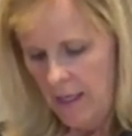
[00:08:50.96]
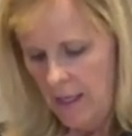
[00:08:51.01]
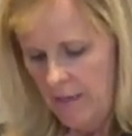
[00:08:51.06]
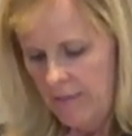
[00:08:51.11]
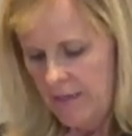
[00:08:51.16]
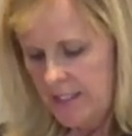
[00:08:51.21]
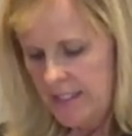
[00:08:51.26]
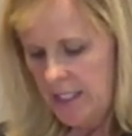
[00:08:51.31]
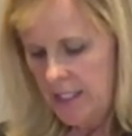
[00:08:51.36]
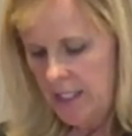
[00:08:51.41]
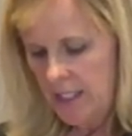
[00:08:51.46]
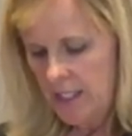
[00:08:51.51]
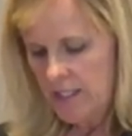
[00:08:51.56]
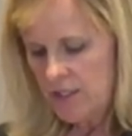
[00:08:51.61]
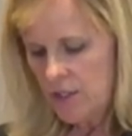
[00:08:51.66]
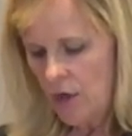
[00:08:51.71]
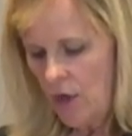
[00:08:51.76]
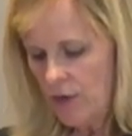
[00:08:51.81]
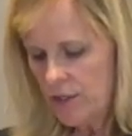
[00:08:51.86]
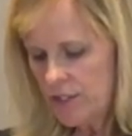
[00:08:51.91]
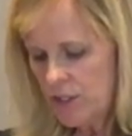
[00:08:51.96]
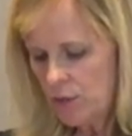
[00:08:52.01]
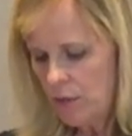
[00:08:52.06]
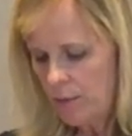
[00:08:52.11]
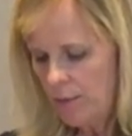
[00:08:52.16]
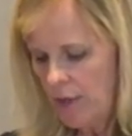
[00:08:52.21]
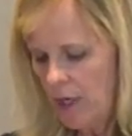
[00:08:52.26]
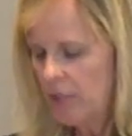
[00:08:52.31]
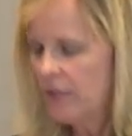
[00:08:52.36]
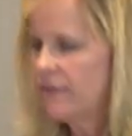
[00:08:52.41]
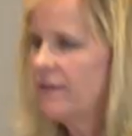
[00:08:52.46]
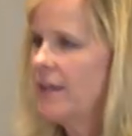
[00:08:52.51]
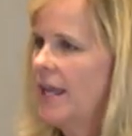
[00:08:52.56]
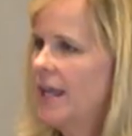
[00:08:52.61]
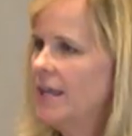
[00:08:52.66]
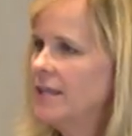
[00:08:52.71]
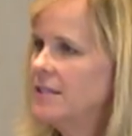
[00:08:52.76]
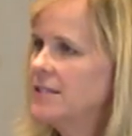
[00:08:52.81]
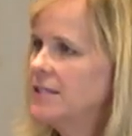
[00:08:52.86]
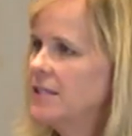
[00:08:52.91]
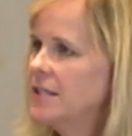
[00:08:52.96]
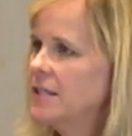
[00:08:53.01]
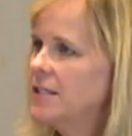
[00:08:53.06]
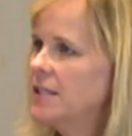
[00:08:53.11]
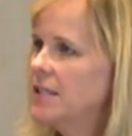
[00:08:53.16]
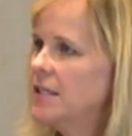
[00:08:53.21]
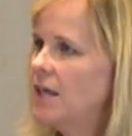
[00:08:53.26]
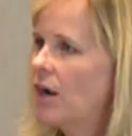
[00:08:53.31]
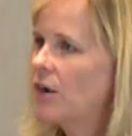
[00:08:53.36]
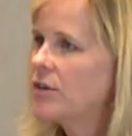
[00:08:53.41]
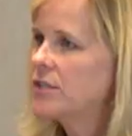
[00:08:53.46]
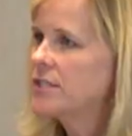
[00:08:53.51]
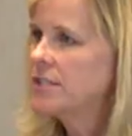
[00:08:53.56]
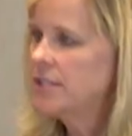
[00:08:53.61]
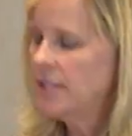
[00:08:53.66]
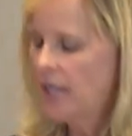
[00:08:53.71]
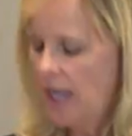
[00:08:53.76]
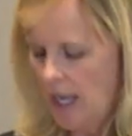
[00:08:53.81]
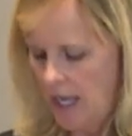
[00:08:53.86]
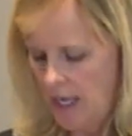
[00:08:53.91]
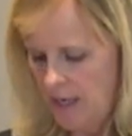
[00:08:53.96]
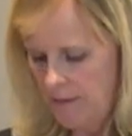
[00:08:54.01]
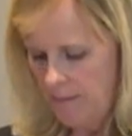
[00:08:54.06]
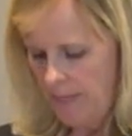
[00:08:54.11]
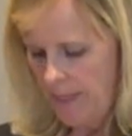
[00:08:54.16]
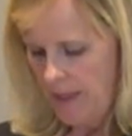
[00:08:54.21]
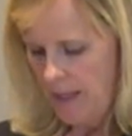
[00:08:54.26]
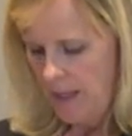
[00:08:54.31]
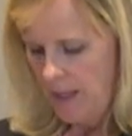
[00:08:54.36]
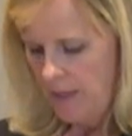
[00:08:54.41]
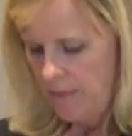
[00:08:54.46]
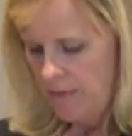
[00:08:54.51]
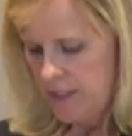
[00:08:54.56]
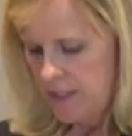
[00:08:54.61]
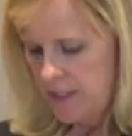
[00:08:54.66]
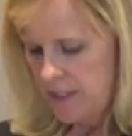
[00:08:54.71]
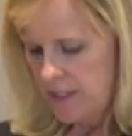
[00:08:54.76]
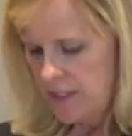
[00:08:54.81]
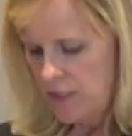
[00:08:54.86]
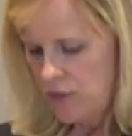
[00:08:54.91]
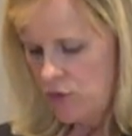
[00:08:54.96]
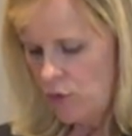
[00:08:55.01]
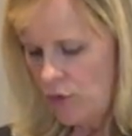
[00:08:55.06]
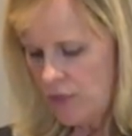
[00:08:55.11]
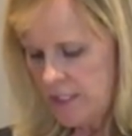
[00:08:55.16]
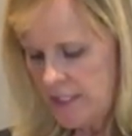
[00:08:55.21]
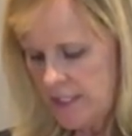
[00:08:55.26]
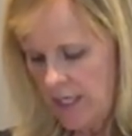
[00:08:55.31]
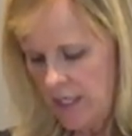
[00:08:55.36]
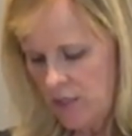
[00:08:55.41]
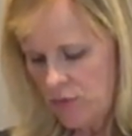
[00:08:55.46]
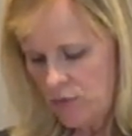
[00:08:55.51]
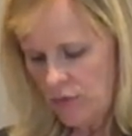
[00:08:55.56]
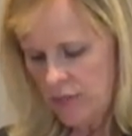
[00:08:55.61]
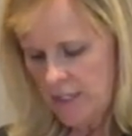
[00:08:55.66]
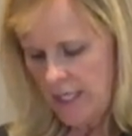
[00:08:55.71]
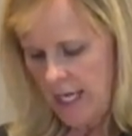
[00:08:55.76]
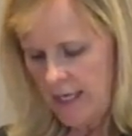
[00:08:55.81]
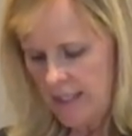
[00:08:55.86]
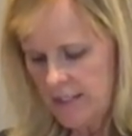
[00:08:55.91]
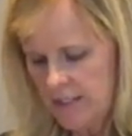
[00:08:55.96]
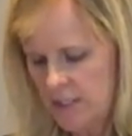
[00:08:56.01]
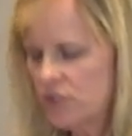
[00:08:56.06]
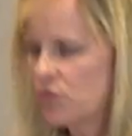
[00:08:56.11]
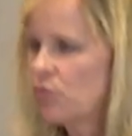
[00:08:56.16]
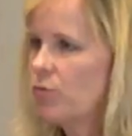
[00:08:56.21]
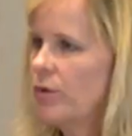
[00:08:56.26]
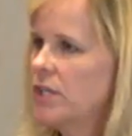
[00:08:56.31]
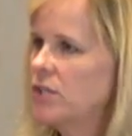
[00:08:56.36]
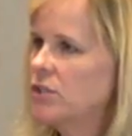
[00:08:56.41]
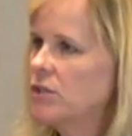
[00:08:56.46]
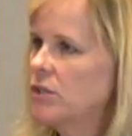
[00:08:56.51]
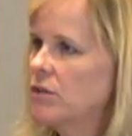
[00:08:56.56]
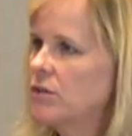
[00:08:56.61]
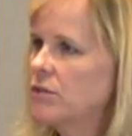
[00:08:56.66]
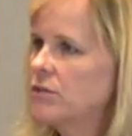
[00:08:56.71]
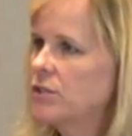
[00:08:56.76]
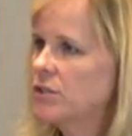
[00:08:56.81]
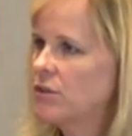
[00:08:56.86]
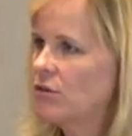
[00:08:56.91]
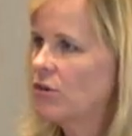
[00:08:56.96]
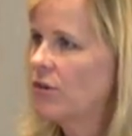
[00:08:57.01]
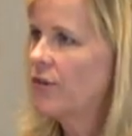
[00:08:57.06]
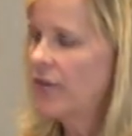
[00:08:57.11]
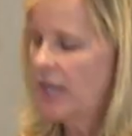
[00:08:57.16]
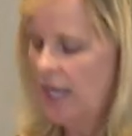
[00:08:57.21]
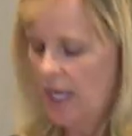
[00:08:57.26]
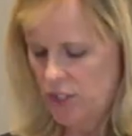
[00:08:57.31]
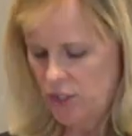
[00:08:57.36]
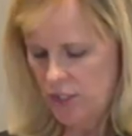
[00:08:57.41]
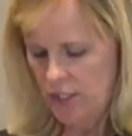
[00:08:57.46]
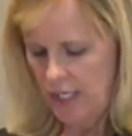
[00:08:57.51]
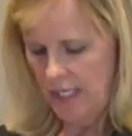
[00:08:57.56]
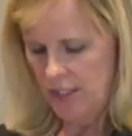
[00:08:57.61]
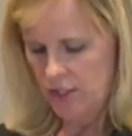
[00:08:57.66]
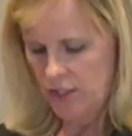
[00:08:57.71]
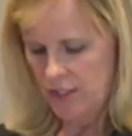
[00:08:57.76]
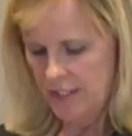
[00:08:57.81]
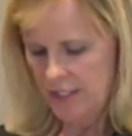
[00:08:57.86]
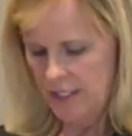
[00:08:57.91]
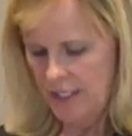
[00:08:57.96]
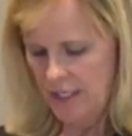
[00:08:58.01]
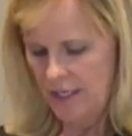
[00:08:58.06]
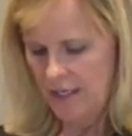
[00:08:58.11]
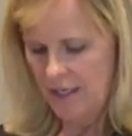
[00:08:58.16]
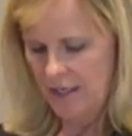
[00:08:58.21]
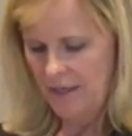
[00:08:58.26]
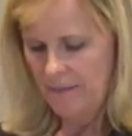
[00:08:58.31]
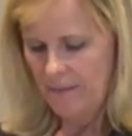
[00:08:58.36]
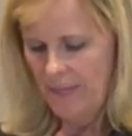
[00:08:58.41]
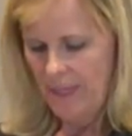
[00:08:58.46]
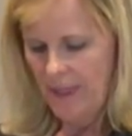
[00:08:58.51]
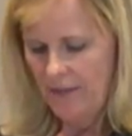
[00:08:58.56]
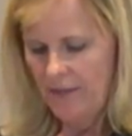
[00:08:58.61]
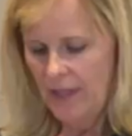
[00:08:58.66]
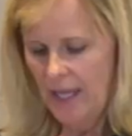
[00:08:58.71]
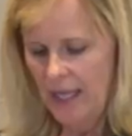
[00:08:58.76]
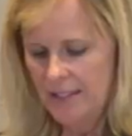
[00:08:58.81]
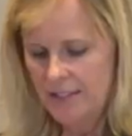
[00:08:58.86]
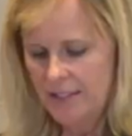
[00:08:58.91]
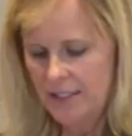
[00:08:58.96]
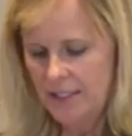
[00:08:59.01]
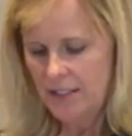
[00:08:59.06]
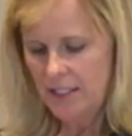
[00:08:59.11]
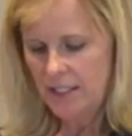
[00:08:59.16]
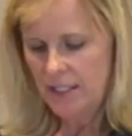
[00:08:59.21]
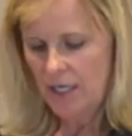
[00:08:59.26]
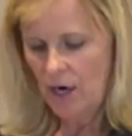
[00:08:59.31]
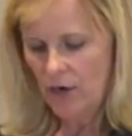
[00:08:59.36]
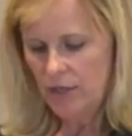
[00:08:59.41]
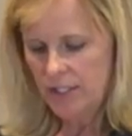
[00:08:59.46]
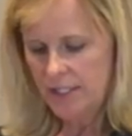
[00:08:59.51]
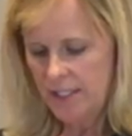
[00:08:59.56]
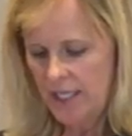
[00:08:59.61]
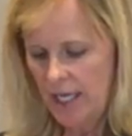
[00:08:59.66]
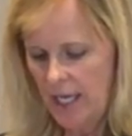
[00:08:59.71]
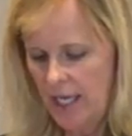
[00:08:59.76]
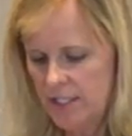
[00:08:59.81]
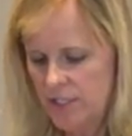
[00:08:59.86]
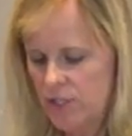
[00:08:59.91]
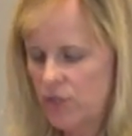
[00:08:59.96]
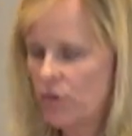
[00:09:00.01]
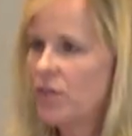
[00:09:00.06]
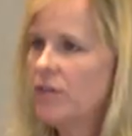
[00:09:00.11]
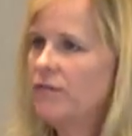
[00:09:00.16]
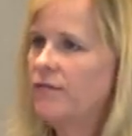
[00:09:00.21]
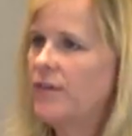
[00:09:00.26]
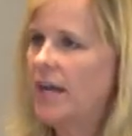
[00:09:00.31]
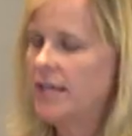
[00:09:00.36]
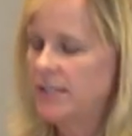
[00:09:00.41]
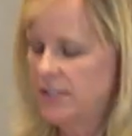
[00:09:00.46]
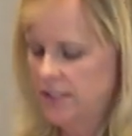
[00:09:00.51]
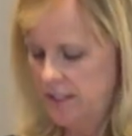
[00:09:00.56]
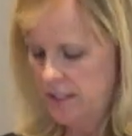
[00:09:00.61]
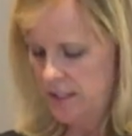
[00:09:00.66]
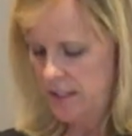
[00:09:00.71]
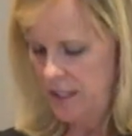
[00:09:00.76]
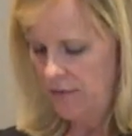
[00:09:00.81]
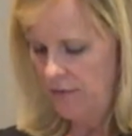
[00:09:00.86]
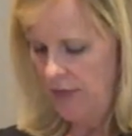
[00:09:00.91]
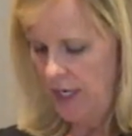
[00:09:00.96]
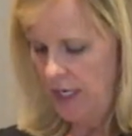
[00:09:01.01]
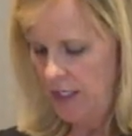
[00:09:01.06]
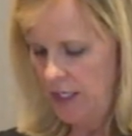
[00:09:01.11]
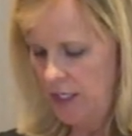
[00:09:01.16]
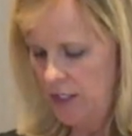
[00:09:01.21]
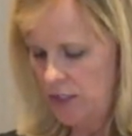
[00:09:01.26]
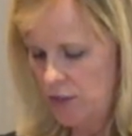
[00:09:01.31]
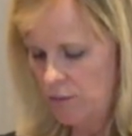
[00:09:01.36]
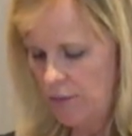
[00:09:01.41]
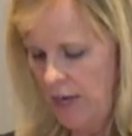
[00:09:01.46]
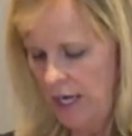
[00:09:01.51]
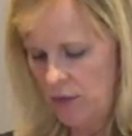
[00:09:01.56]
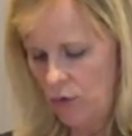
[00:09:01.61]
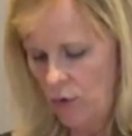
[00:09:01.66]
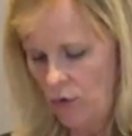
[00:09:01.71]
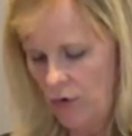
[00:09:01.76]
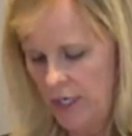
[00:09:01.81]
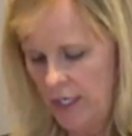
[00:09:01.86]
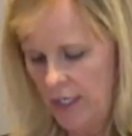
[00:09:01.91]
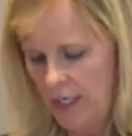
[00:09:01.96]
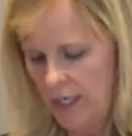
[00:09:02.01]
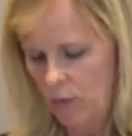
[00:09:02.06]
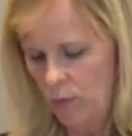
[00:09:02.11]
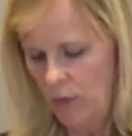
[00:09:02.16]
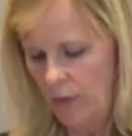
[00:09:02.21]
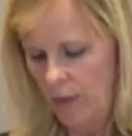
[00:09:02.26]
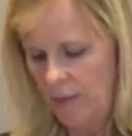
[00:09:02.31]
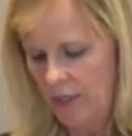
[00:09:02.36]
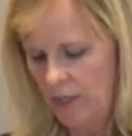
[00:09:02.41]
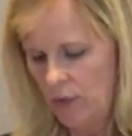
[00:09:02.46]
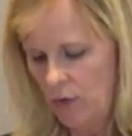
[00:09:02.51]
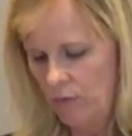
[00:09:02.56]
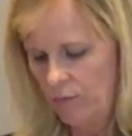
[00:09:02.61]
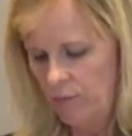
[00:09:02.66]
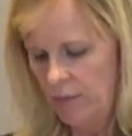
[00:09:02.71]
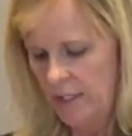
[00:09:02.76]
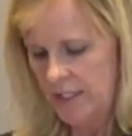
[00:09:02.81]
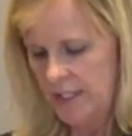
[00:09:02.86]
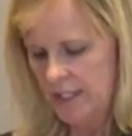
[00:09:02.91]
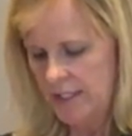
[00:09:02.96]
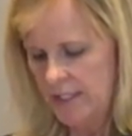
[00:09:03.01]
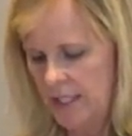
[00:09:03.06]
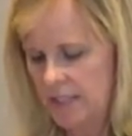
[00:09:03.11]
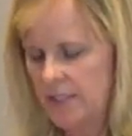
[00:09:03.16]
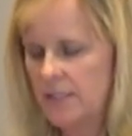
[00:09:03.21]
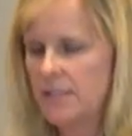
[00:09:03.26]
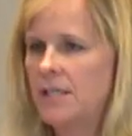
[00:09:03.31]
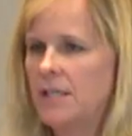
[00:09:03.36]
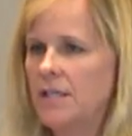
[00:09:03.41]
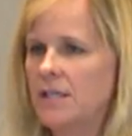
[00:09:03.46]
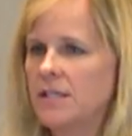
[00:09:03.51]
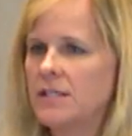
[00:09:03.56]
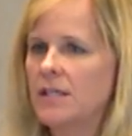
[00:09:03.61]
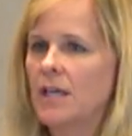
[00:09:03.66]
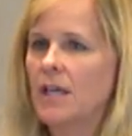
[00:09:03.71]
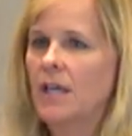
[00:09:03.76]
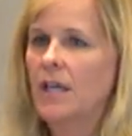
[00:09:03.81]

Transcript: The city is also a part of the NCTRCA. This is the North Central Texas Regional Certification Agency. The NCTRCA certifies disadvantaged minority and women owned business entities